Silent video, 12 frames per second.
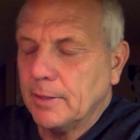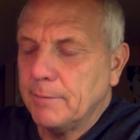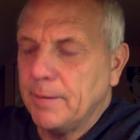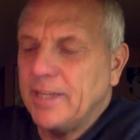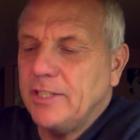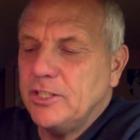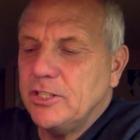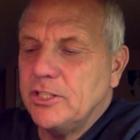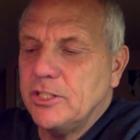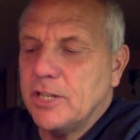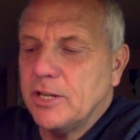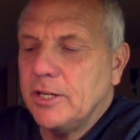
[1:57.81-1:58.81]
Pages
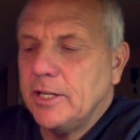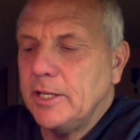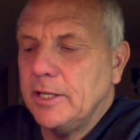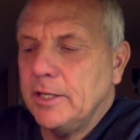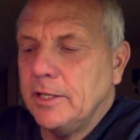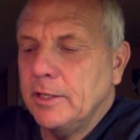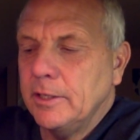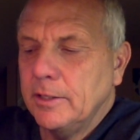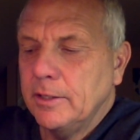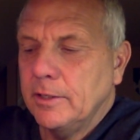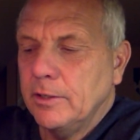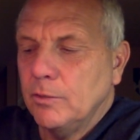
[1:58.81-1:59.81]
is only
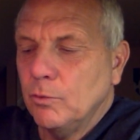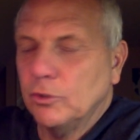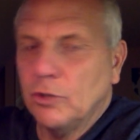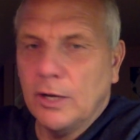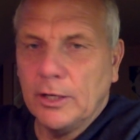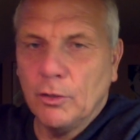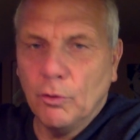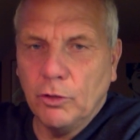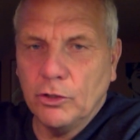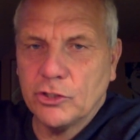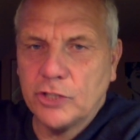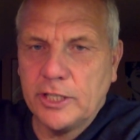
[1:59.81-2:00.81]
what I call the
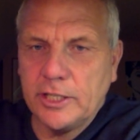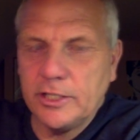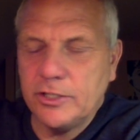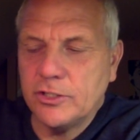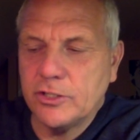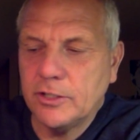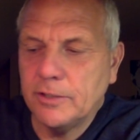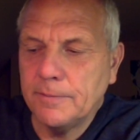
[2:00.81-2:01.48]
seeds.